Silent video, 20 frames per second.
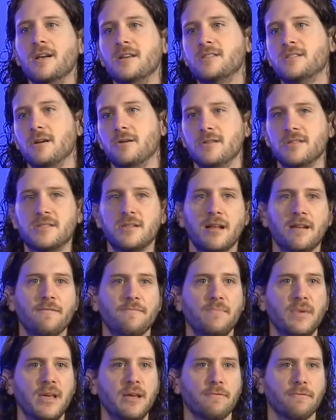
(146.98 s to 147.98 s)
So instead of
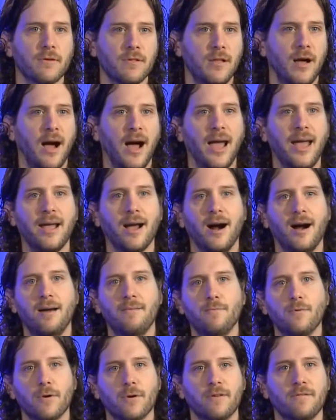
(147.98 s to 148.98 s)
me relying
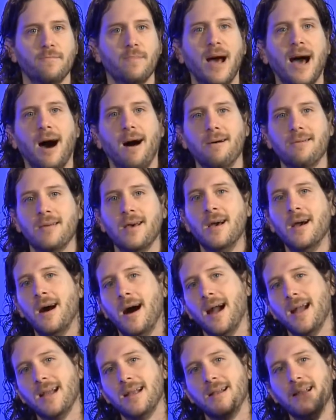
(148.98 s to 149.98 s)
on word of mouth,
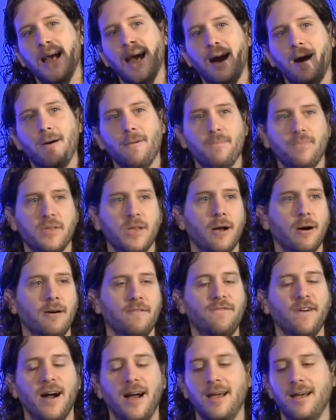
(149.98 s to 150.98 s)
I could now,
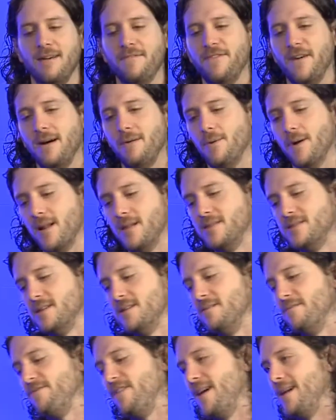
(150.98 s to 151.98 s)
if I wanted
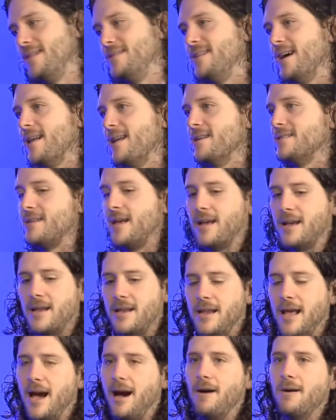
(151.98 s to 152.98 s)
to find a dentist, I
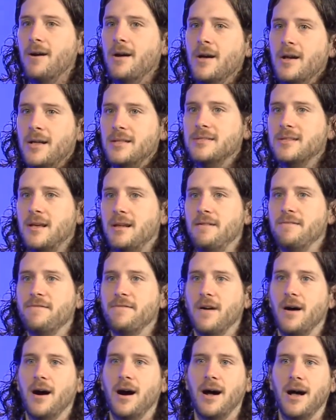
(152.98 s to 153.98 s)
could now, instead of
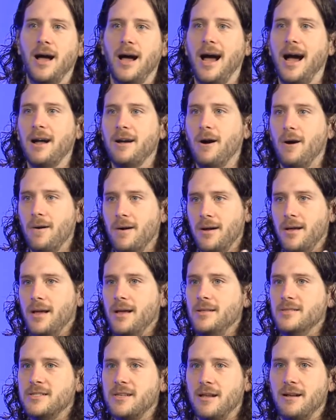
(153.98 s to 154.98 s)

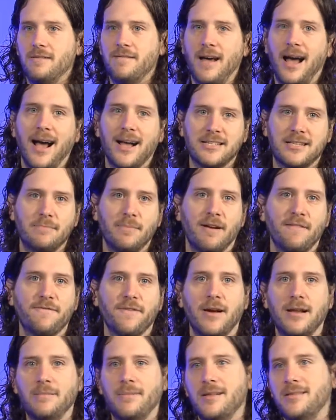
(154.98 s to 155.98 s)
asking my
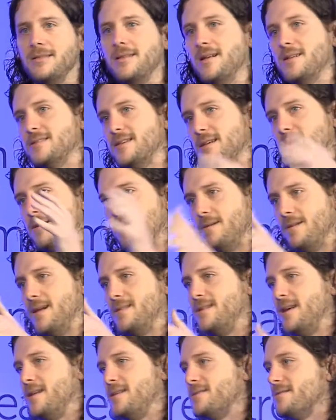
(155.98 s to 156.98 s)
friend about the dentist, I could call
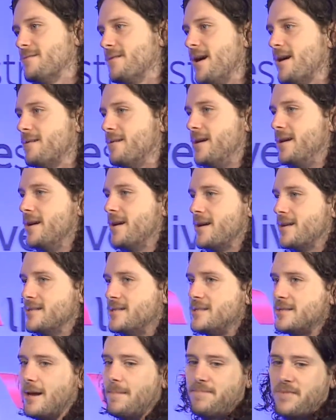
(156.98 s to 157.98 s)
that dentist directly. I could
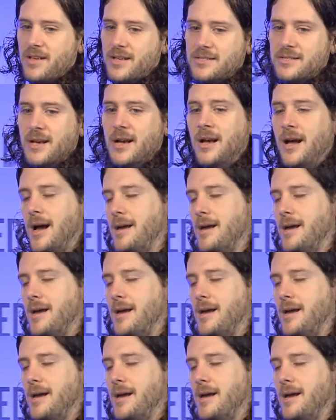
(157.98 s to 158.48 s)
skip this.